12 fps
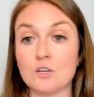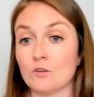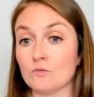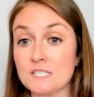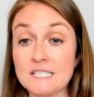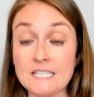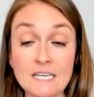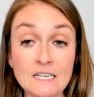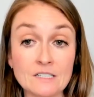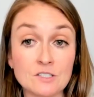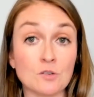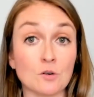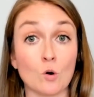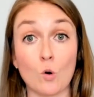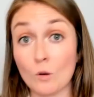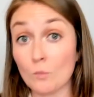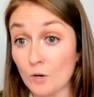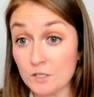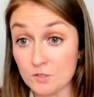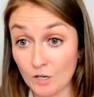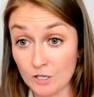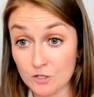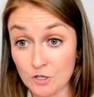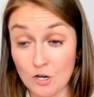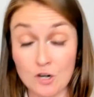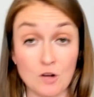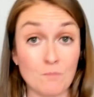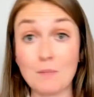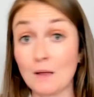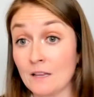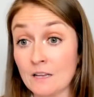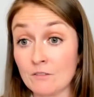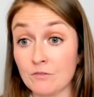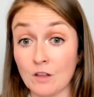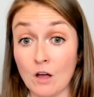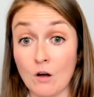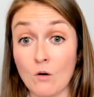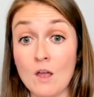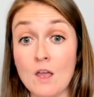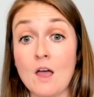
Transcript: your receipts, your corporate structure, your billing flow,